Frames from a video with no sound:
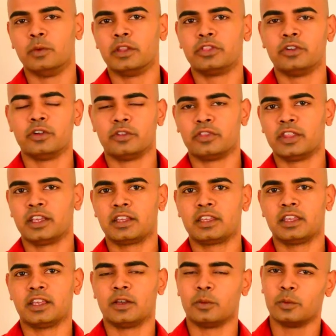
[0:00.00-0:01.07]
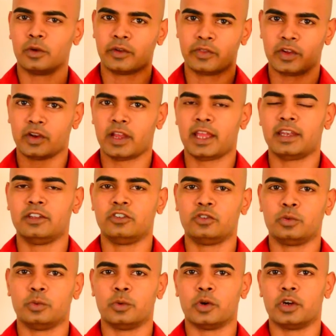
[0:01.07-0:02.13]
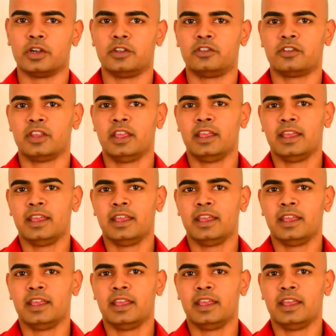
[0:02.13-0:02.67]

what they're thinking, where they're headed towards,